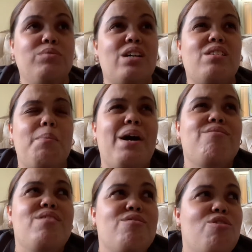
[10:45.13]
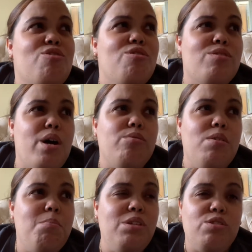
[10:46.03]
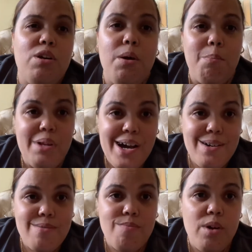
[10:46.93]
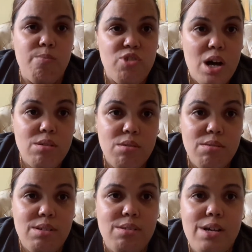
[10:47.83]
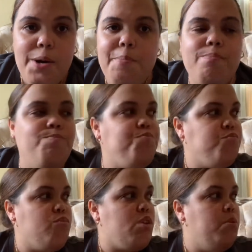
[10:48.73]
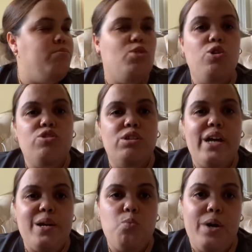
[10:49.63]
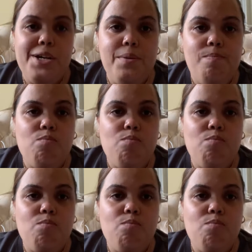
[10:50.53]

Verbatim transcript: Except I think the Girl Scout Thin Mints are black, on, um, chocolate on the inside. Those are like white.